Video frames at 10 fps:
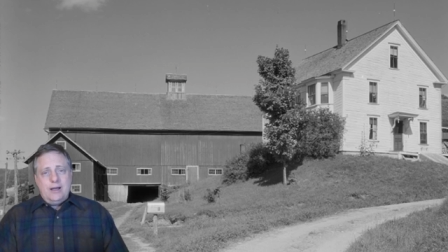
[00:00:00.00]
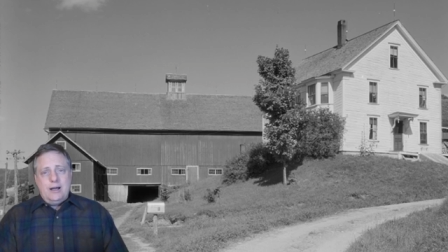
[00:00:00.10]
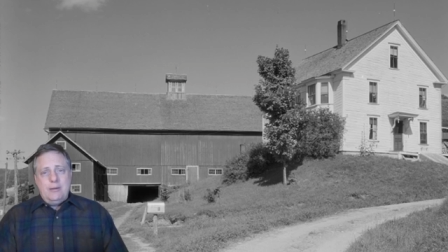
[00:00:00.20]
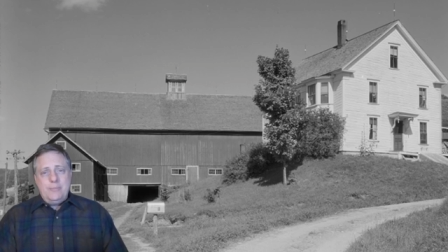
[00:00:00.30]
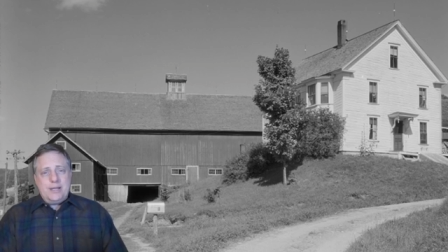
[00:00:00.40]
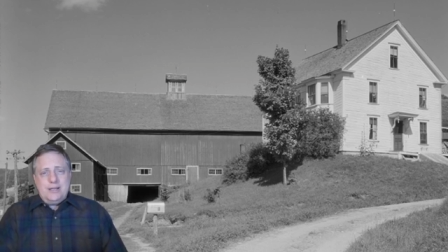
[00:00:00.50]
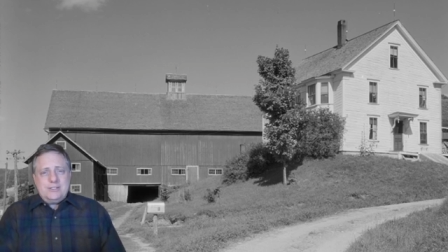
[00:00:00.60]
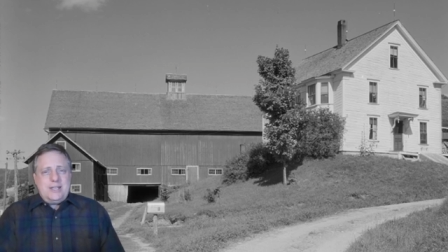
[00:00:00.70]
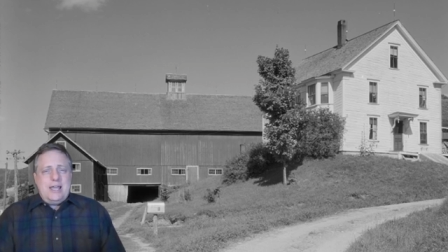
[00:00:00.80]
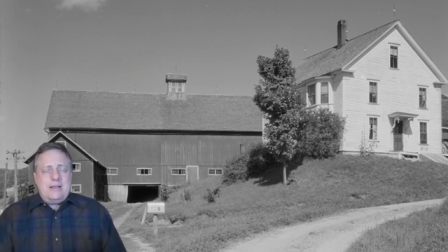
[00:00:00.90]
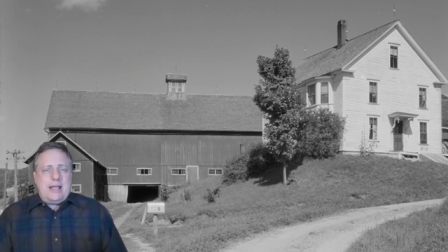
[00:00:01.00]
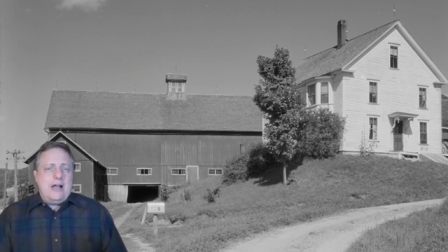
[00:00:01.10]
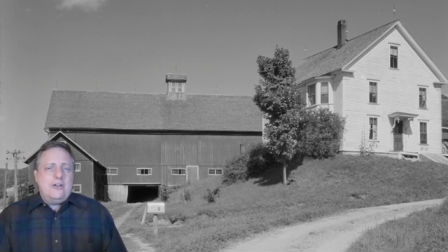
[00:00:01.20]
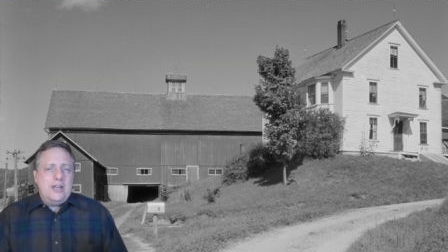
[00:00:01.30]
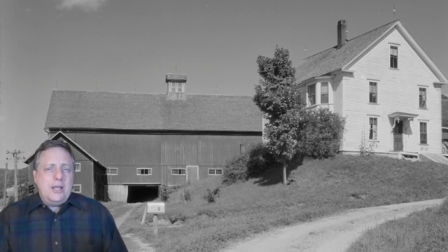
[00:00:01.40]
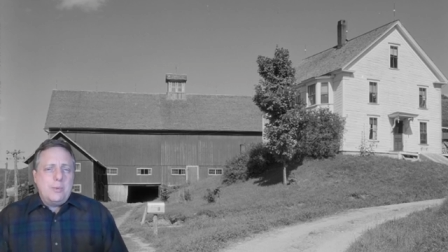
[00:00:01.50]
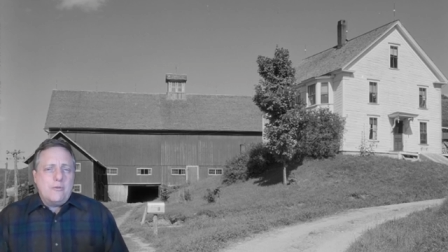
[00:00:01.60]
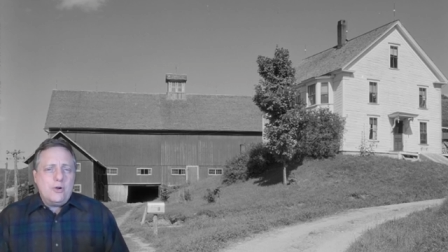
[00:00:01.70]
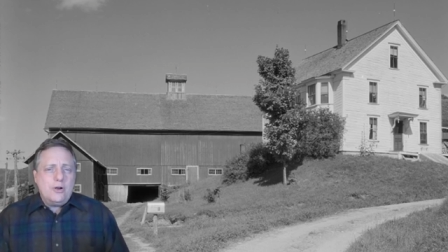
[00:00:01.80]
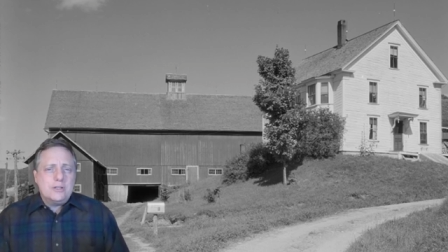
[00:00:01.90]
uh, because, like, how could the neighbor
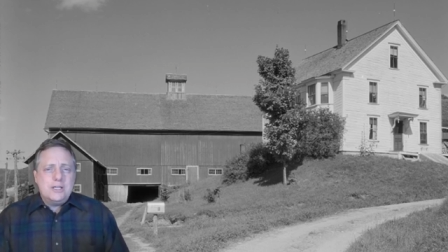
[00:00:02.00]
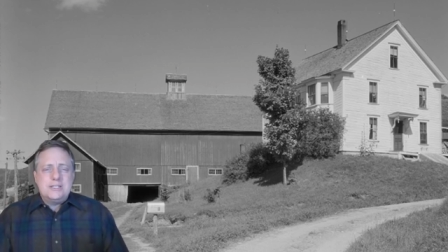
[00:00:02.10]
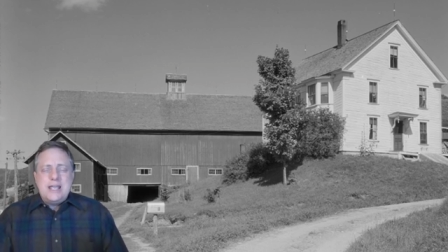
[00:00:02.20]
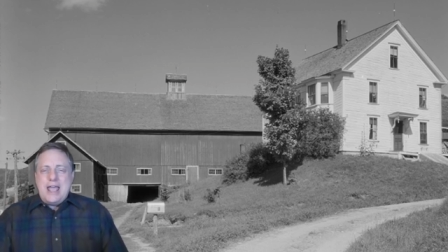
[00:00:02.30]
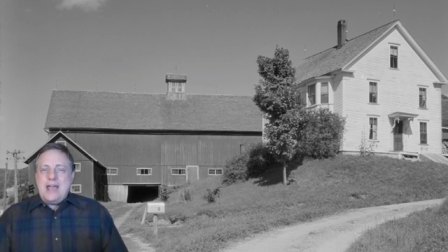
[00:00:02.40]
have heard this?